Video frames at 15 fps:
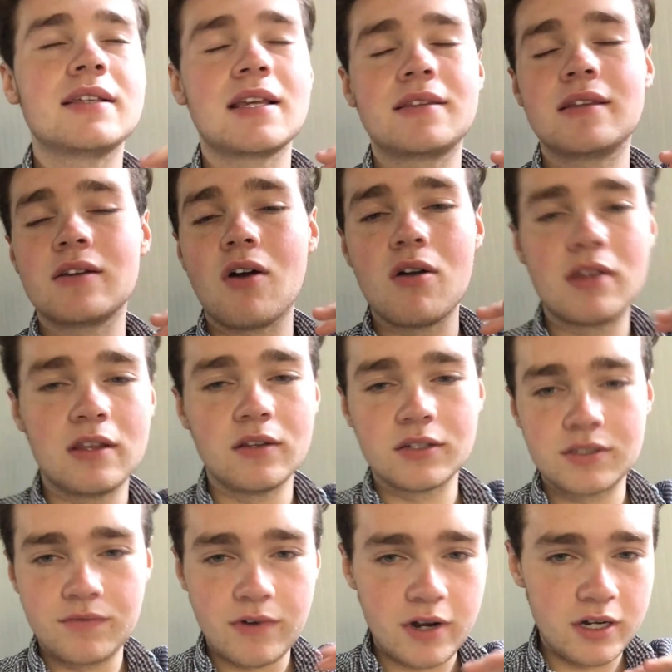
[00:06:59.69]
I think all that
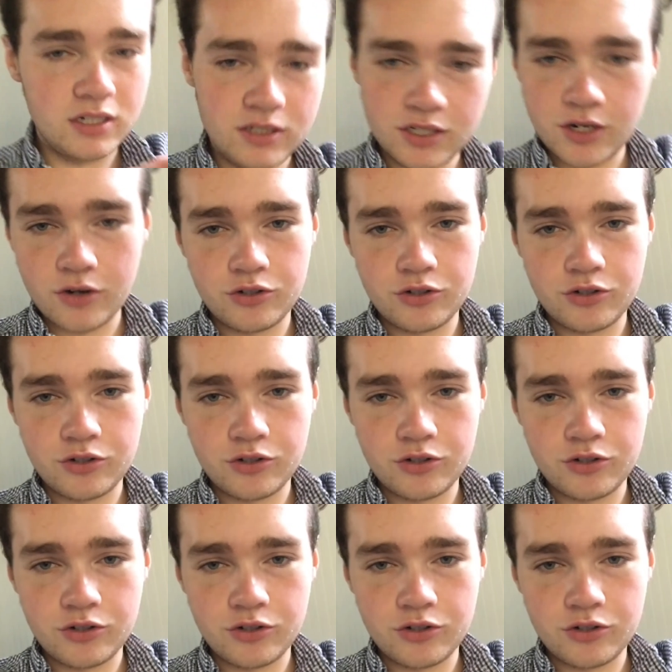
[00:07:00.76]
looks very, you know,